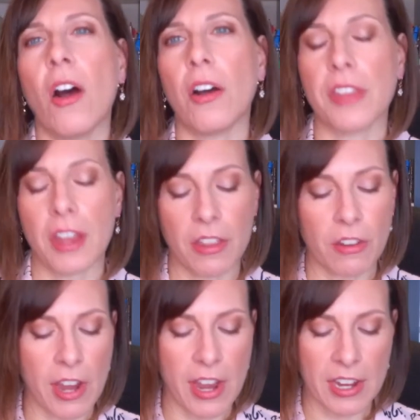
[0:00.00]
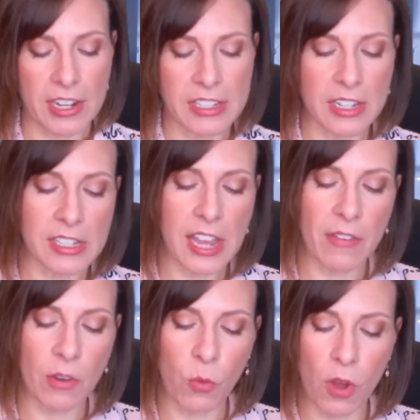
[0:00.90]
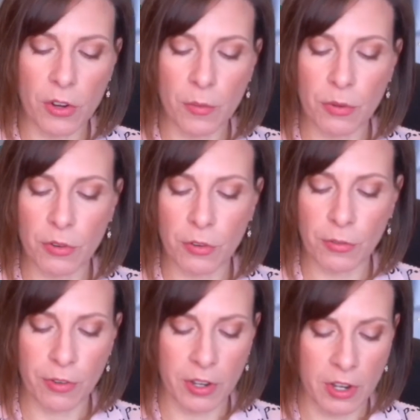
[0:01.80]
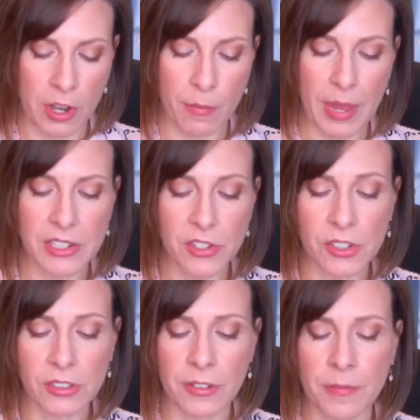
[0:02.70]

On the other hand, it does have a waterproof pencil.